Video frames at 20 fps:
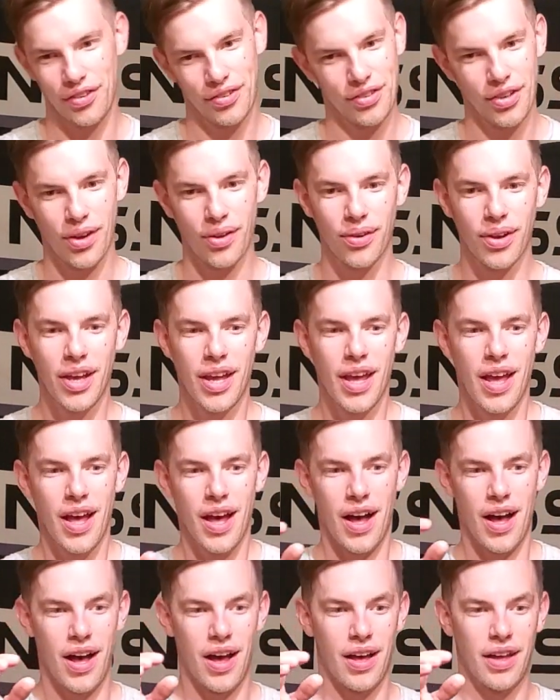So
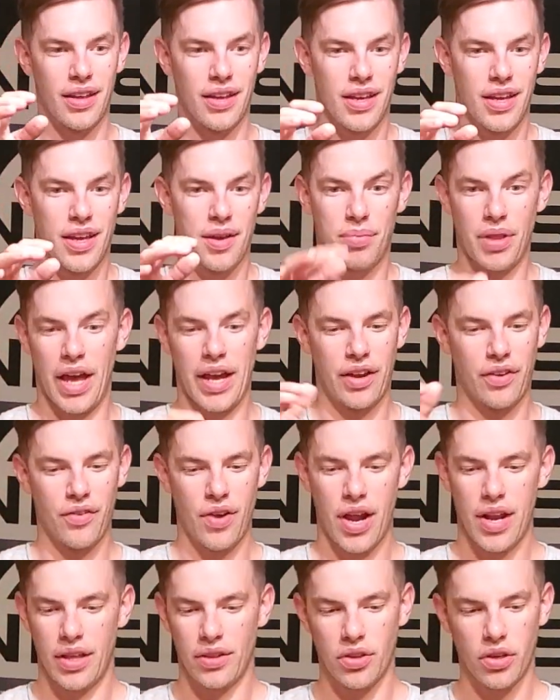black and
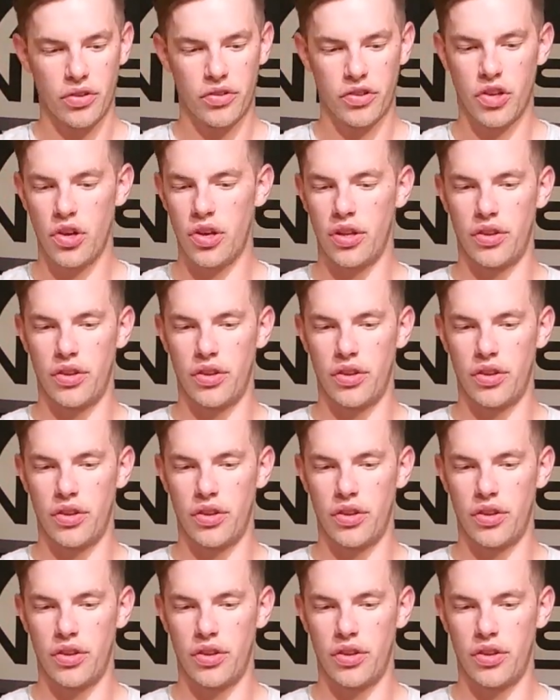red, it looks good.